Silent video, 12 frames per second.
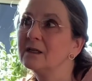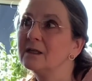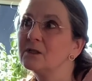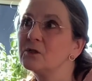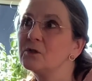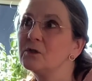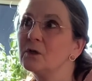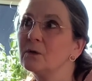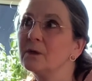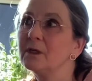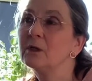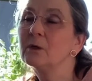
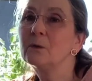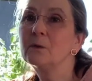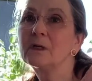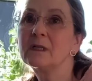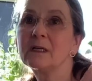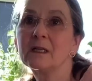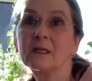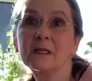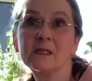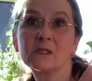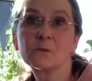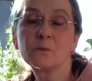showing you a little
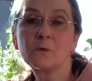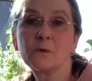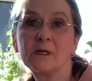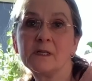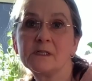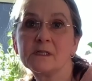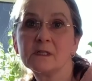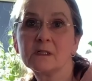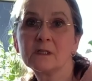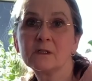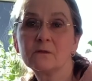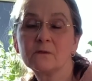
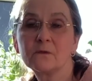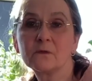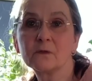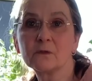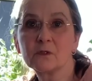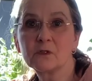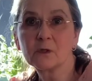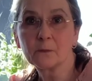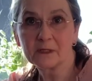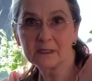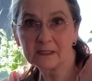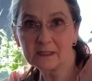inspiration for
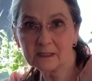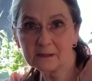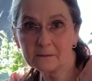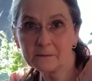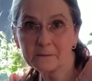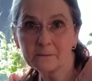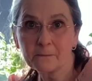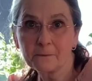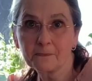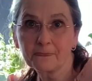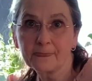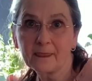summer knitting.
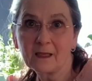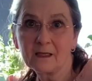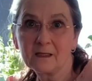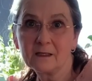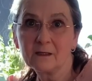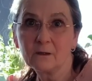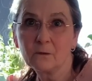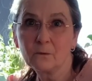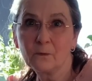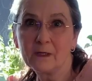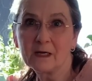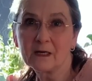
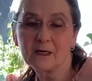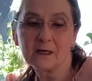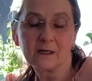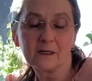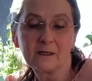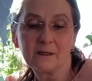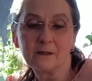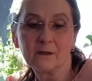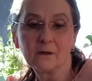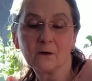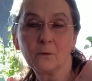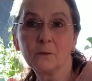We are
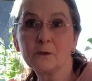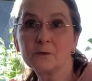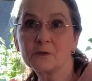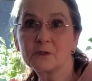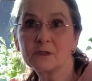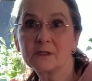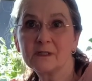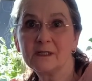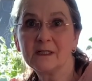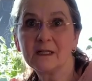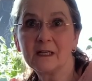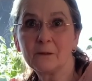almost
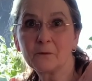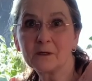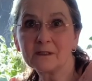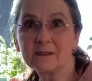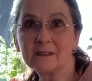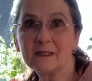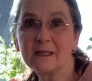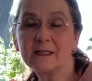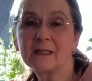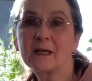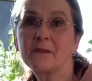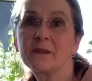in April, and
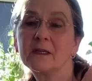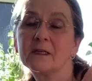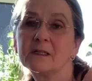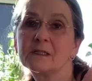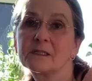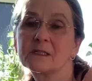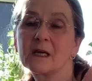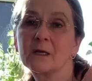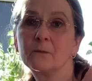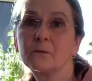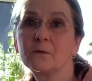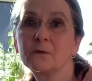I think it's
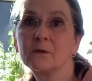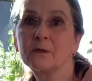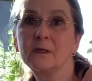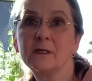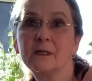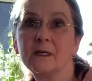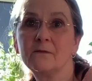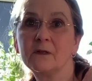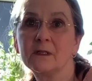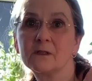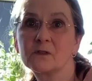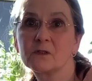time for
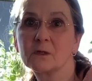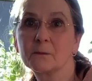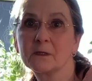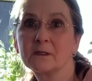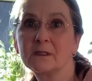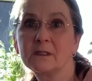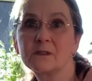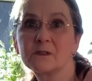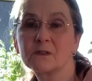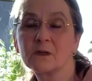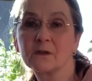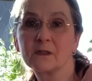having summer
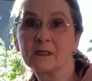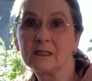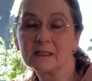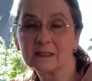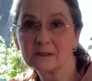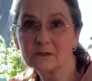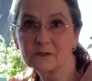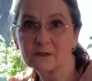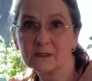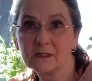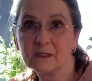knits on the needles.